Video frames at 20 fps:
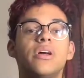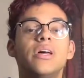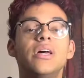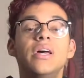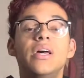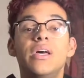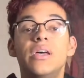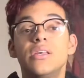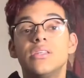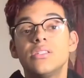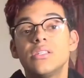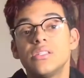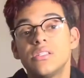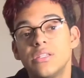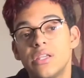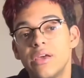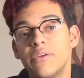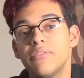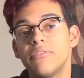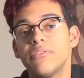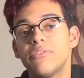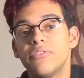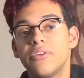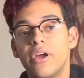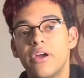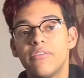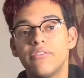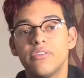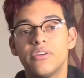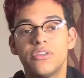It says Never
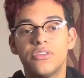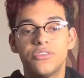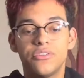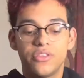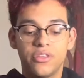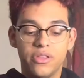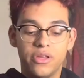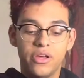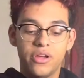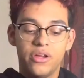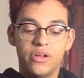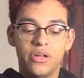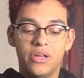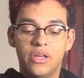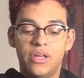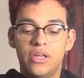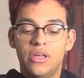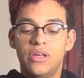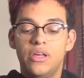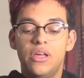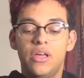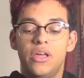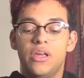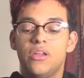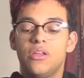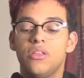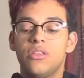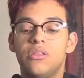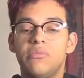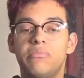Forever under there. And
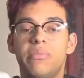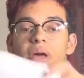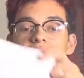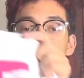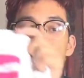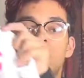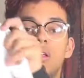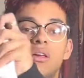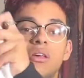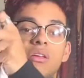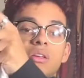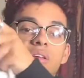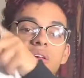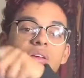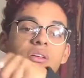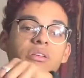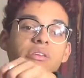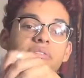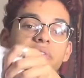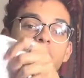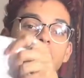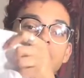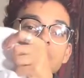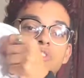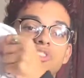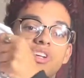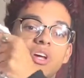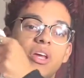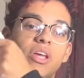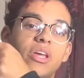on the back, you got the
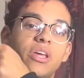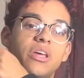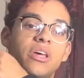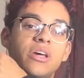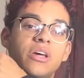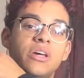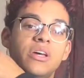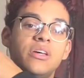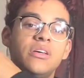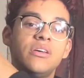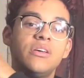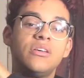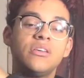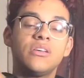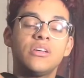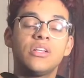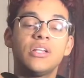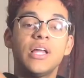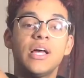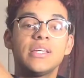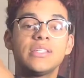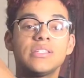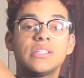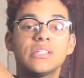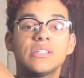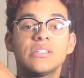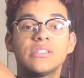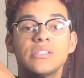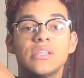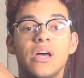giant classic
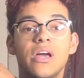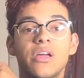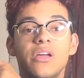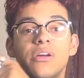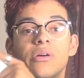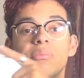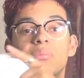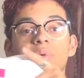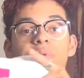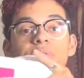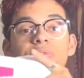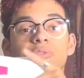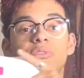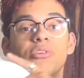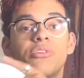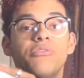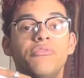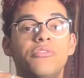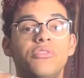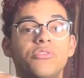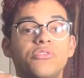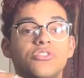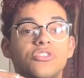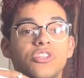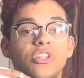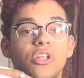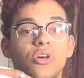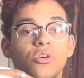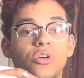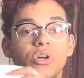Sire Beautiful Confusion
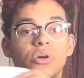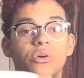logo.